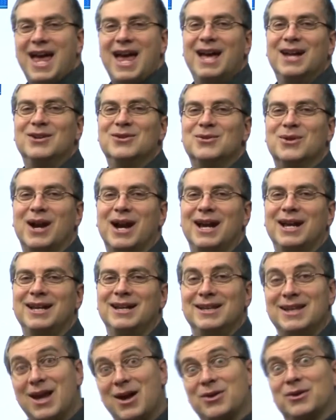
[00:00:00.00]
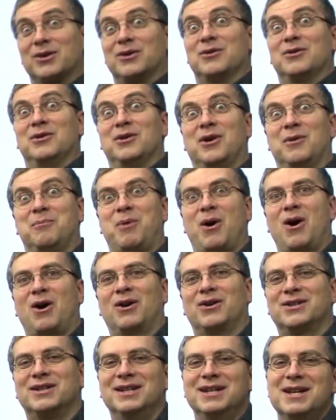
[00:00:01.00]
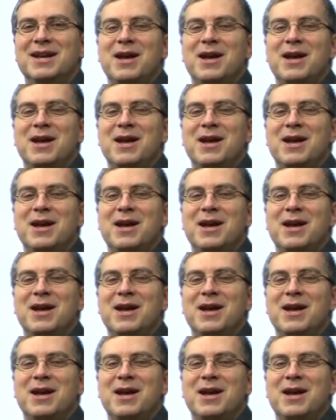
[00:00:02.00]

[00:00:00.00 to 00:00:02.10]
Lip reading: end, right? Now they're apart.